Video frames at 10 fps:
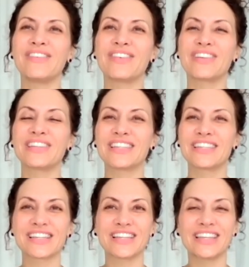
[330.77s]
for
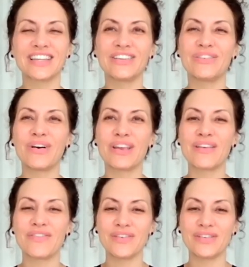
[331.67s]
just a little what
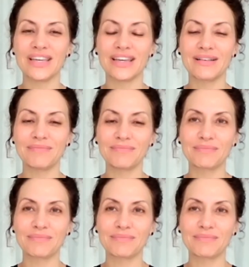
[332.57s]
if you did.